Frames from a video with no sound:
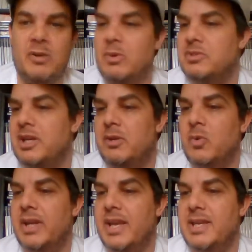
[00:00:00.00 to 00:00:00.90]
I will tell you
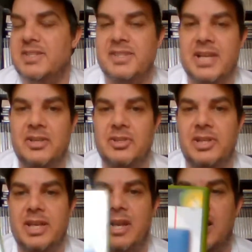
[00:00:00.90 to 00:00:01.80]
what it is. It's
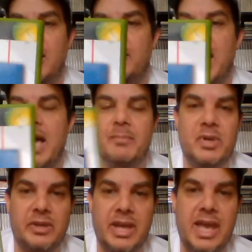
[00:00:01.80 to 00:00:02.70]
actually
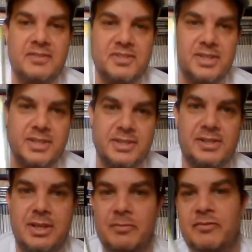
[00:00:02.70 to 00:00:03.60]
Hamburger FC's
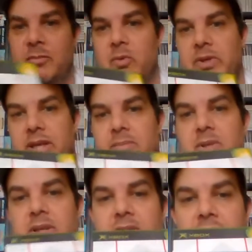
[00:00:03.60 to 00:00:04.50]
club football game.
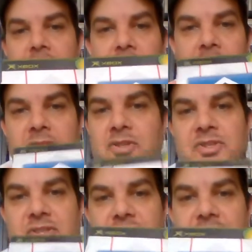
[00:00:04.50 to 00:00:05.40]
But I
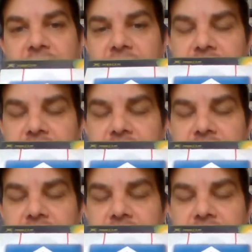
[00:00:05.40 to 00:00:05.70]
just think,